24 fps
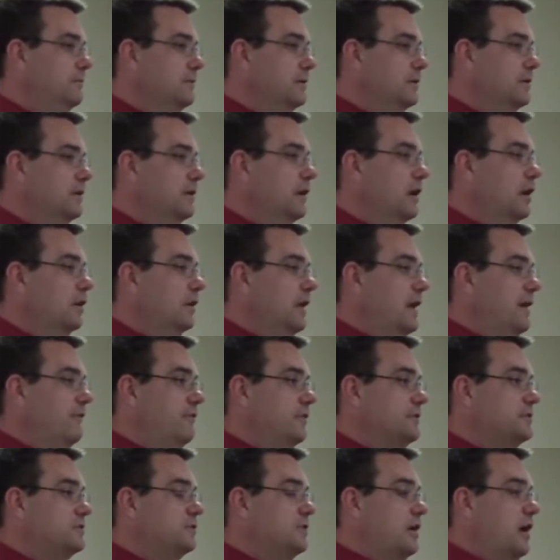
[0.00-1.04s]
11,
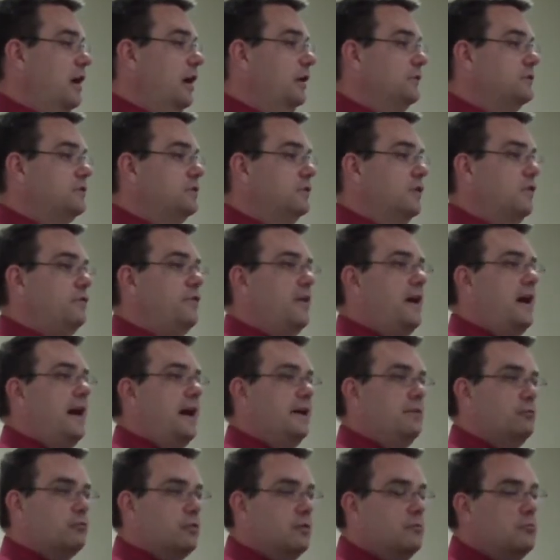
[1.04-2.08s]
11 starts. So if
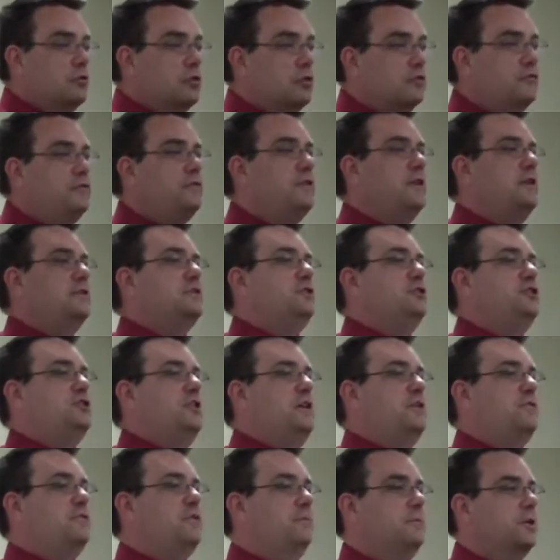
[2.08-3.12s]
I remove this
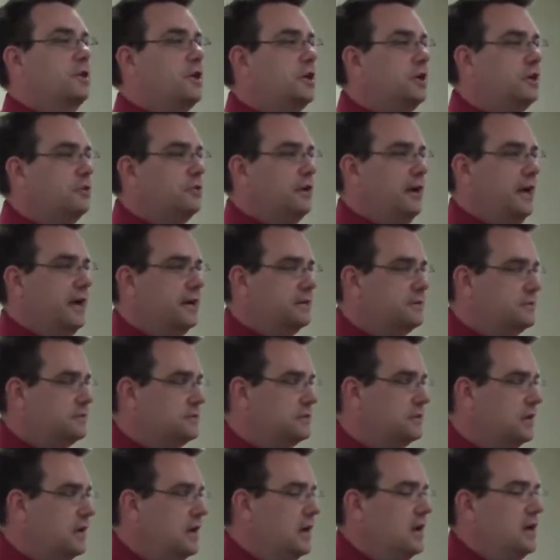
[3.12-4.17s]
sheet from the
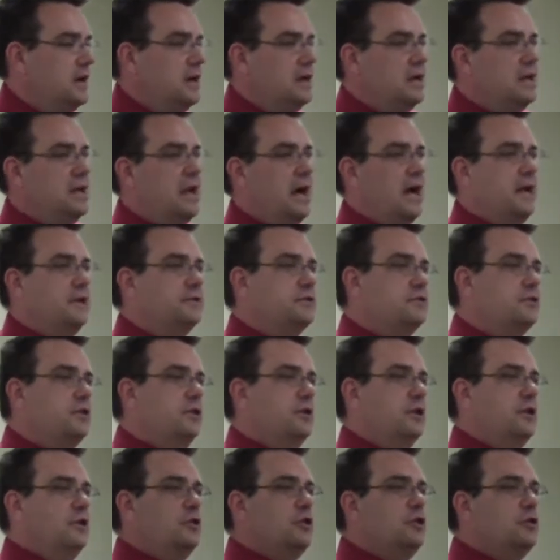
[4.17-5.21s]
codex, and I
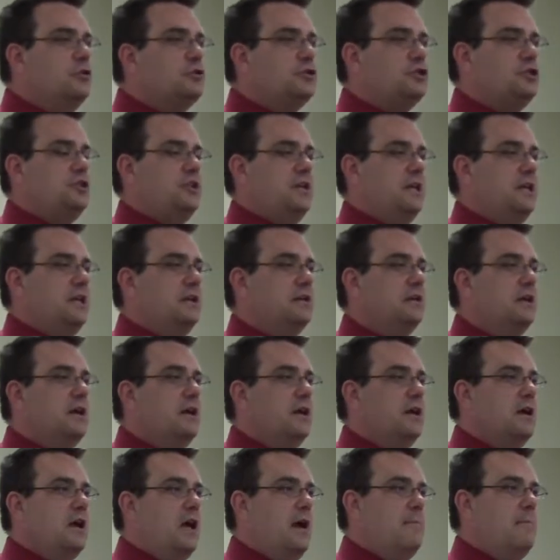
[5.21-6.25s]
insert a new sheet,